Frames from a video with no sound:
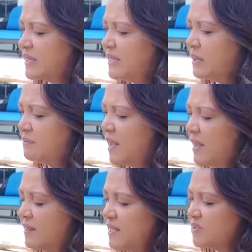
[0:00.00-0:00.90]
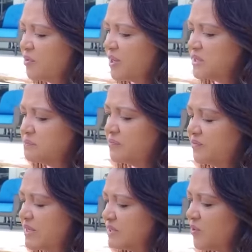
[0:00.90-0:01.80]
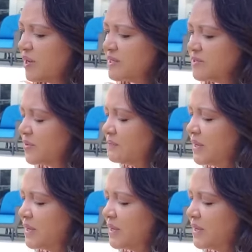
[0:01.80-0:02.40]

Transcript: keep these fronds from